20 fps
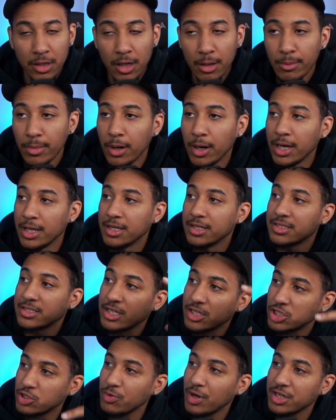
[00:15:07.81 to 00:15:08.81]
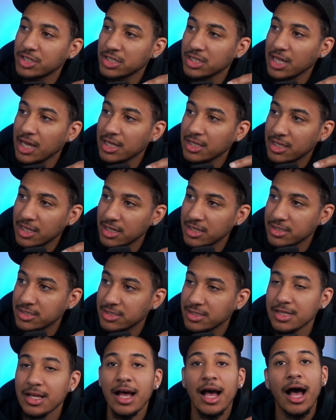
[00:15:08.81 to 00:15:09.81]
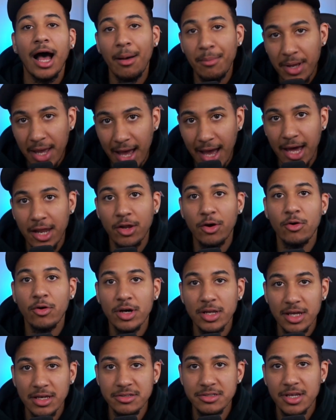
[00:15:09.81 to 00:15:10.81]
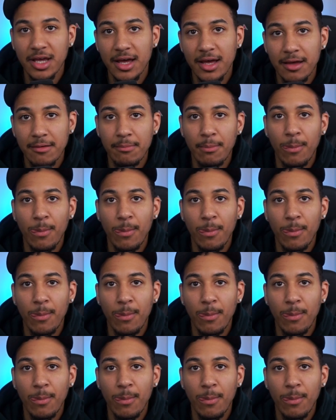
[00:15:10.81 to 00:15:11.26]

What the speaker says: But in a situation like this, I'm kind of on Klay's side.